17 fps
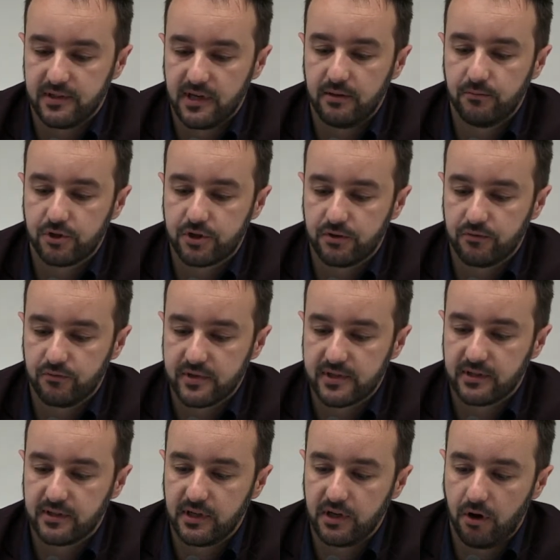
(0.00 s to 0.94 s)
the
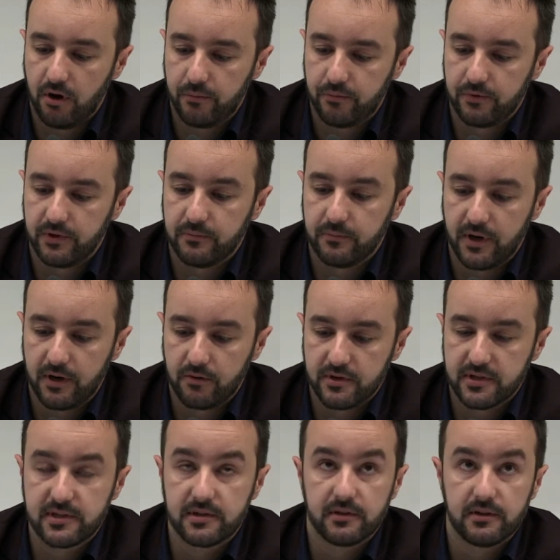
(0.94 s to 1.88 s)
Dailymotion recently opened in
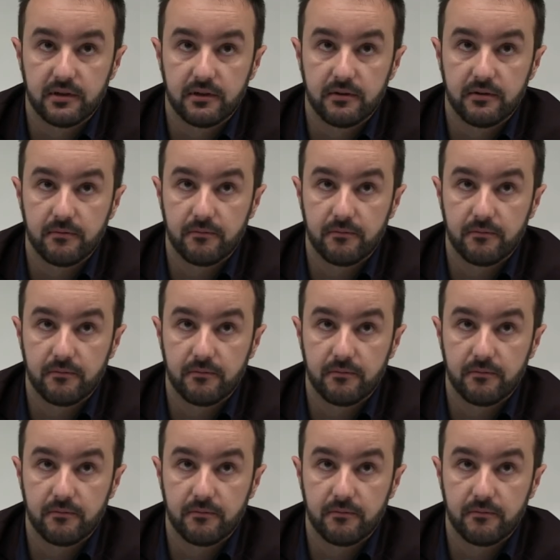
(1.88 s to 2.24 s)
Paris